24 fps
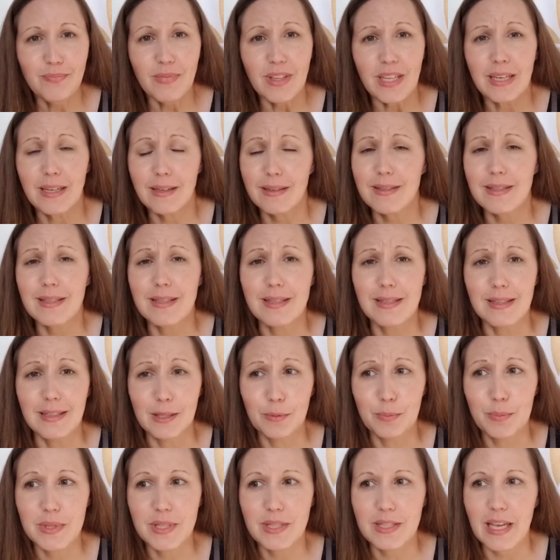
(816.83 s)
else's
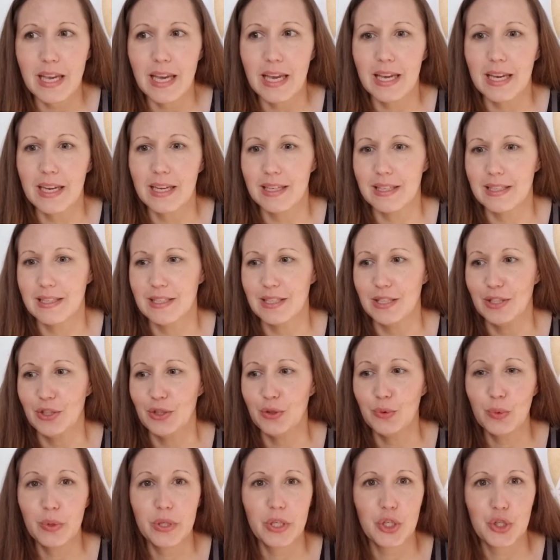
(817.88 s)
lips and
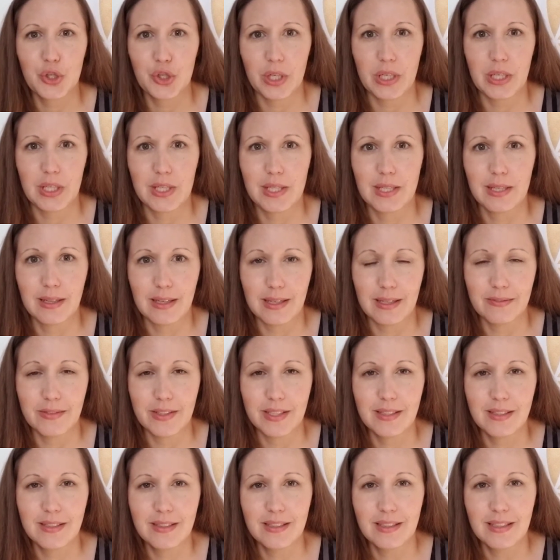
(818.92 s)
you exchange
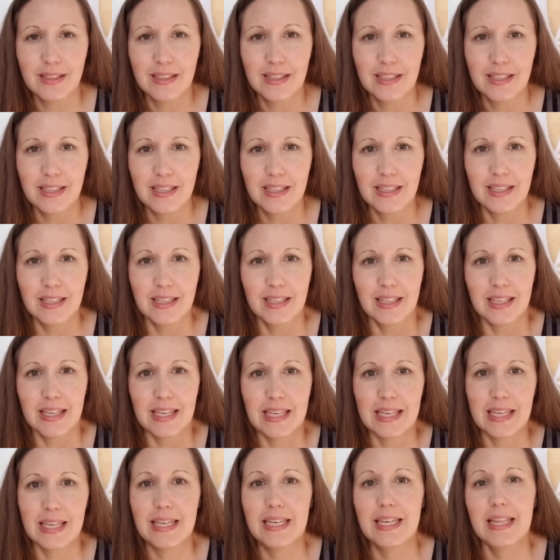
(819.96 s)
saliva,
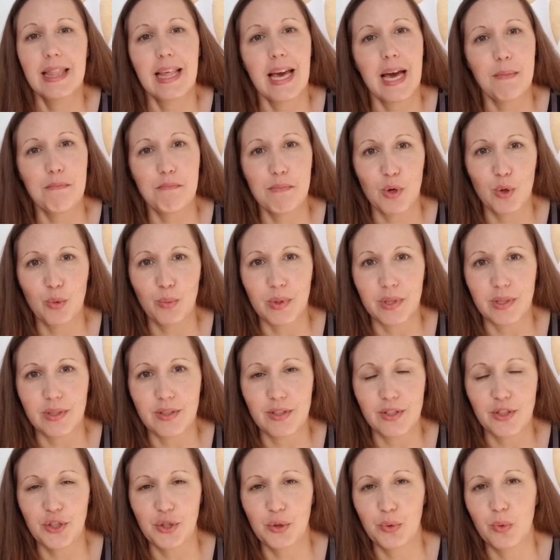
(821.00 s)
in that moment
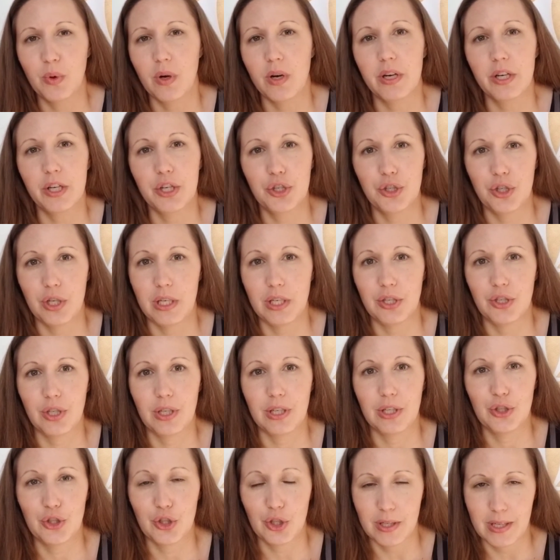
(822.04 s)
you are
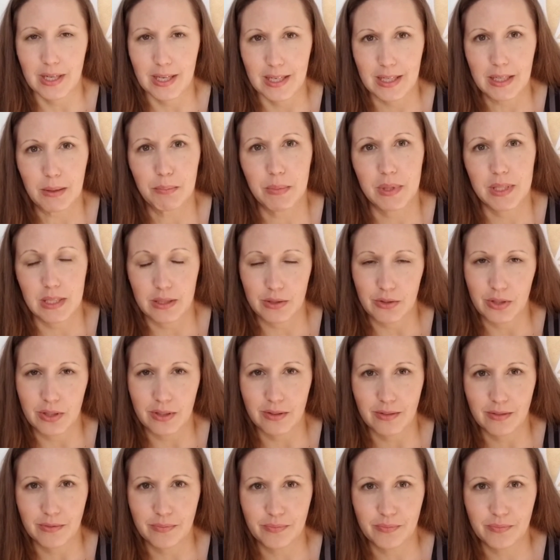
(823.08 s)
exchanging genetic
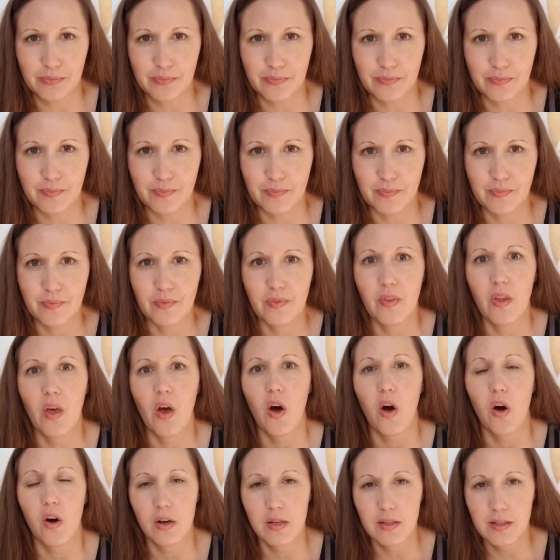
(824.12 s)
material.
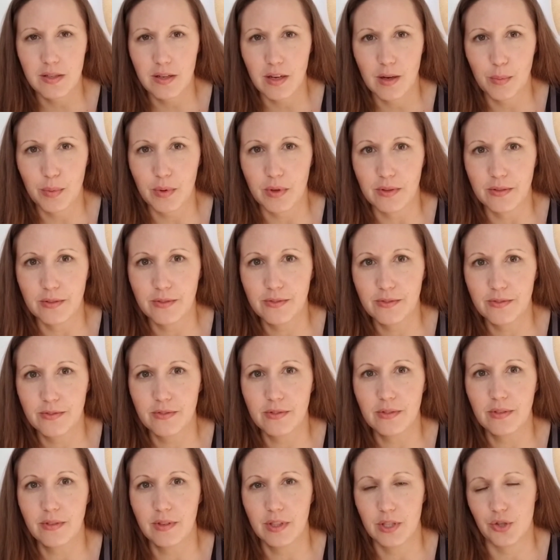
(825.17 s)
On top of
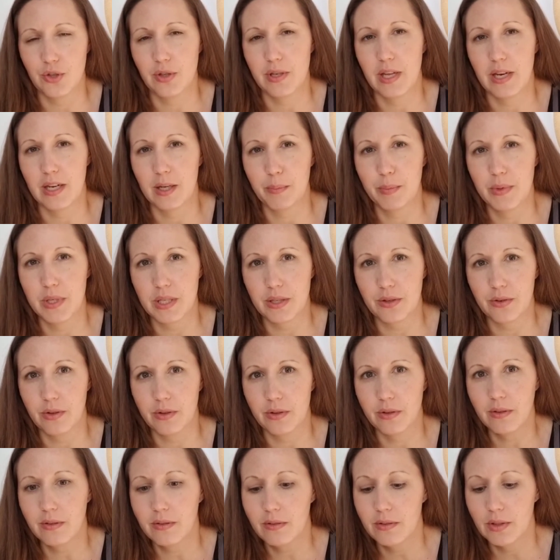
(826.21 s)
the genetic
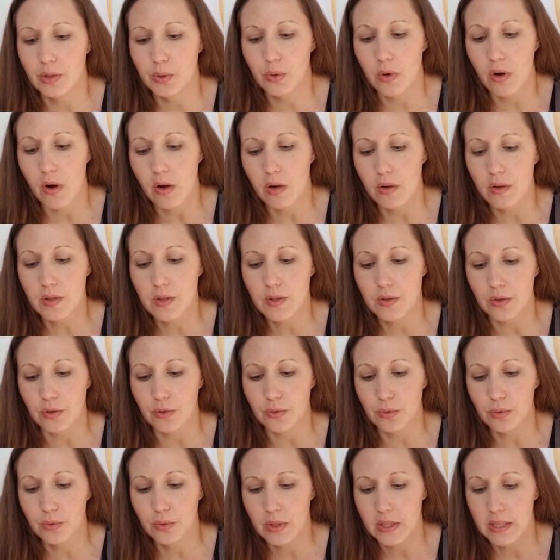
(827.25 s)
material, you are
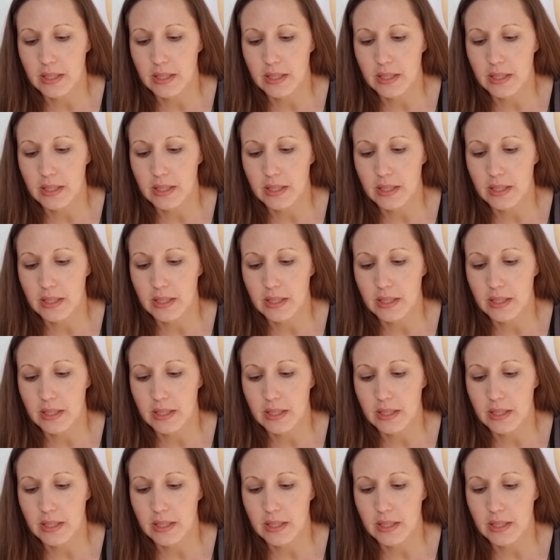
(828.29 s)
also